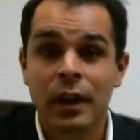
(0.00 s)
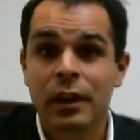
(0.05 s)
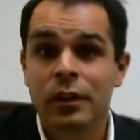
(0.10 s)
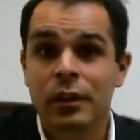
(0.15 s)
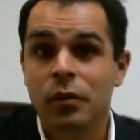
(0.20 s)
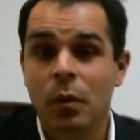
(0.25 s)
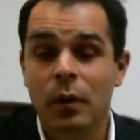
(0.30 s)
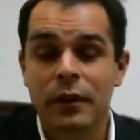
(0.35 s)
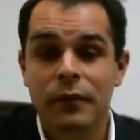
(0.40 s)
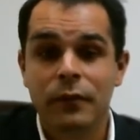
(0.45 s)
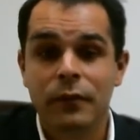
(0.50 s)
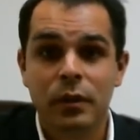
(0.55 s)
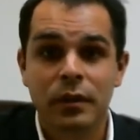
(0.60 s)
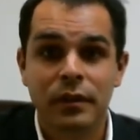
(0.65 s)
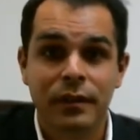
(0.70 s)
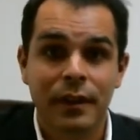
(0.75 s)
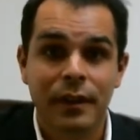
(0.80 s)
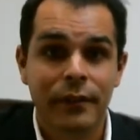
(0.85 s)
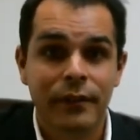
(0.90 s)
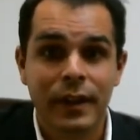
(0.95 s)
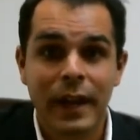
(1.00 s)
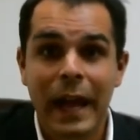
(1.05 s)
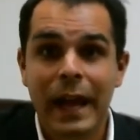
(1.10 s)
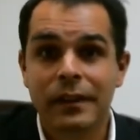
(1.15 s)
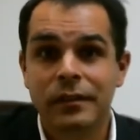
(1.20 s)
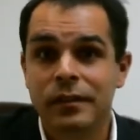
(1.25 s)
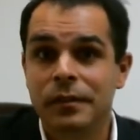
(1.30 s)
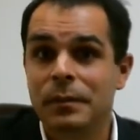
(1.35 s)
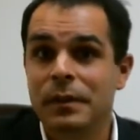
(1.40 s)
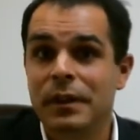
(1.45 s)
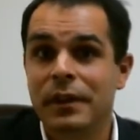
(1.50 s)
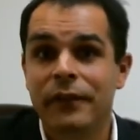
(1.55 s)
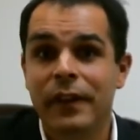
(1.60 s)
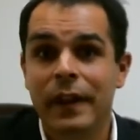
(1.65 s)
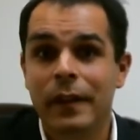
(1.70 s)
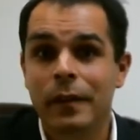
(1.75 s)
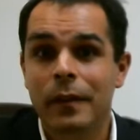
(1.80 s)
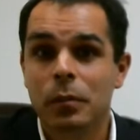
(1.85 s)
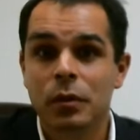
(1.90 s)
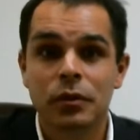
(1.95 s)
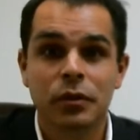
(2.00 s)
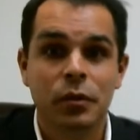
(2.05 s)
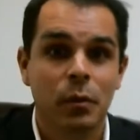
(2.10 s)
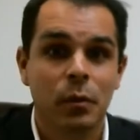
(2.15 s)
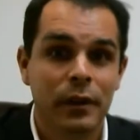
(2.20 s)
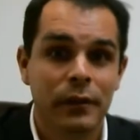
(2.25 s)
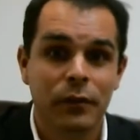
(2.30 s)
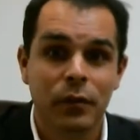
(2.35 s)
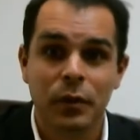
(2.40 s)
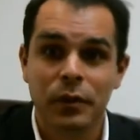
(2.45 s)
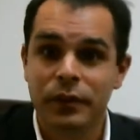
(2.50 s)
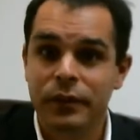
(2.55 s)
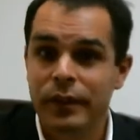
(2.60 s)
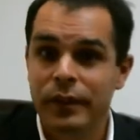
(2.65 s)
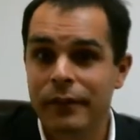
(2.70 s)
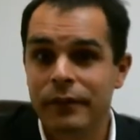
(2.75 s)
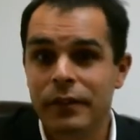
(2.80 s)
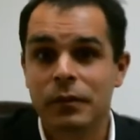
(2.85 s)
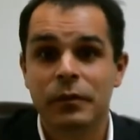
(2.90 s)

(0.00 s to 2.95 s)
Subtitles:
24/7, has to be available 24/7,